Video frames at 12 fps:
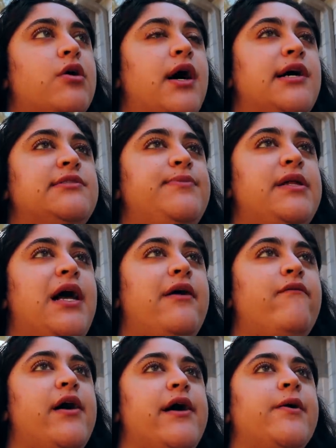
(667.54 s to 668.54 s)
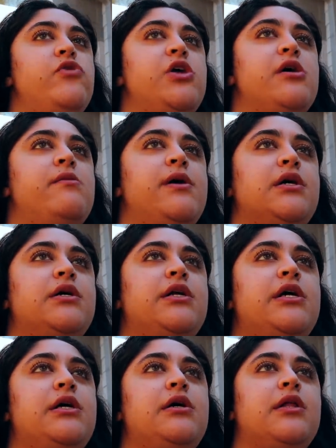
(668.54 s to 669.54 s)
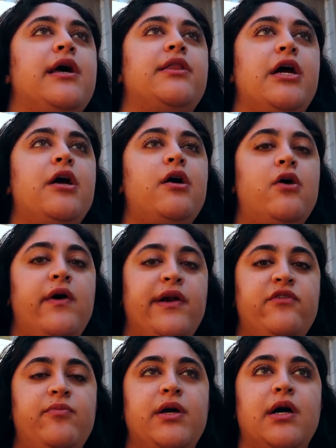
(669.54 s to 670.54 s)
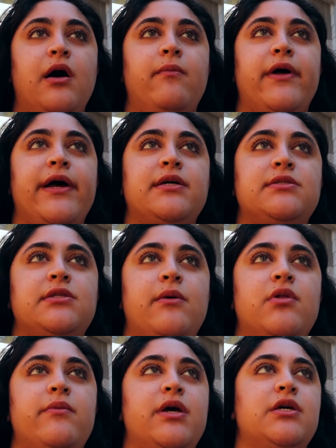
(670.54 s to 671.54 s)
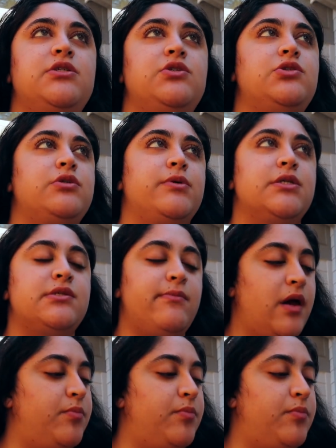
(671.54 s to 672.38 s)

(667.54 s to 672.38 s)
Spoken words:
her husband have like the ability, like they are going to become like some of the biggest YouTubers in my